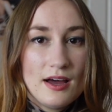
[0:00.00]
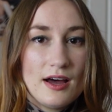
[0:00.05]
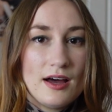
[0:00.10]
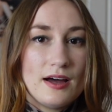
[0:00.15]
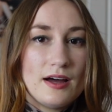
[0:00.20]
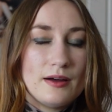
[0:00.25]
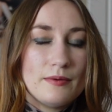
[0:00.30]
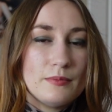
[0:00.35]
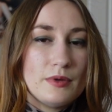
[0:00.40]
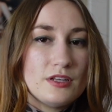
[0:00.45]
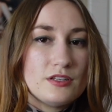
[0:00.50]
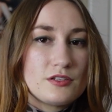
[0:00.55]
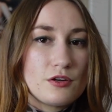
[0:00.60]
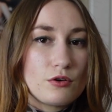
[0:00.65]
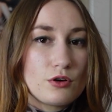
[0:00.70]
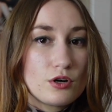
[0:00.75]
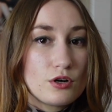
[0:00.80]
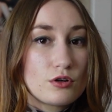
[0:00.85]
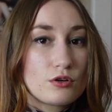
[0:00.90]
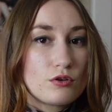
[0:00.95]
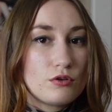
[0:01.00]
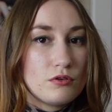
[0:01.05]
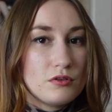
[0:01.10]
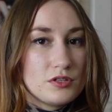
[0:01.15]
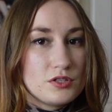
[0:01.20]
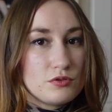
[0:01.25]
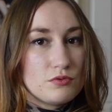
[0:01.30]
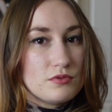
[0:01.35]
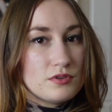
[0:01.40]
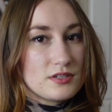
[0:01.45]
And so her goal
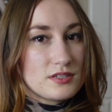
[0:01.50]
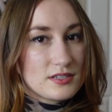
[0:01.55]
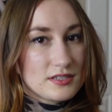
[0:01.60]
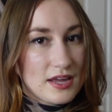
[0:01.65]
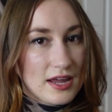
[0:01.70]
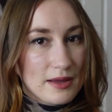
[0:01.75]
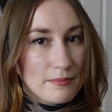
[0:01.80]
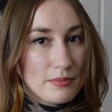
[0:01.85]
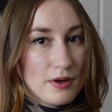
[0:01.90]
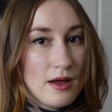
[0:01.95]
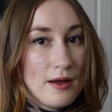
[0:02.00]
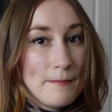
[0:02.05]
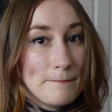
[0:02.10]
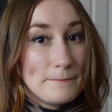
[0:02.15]
is to escape.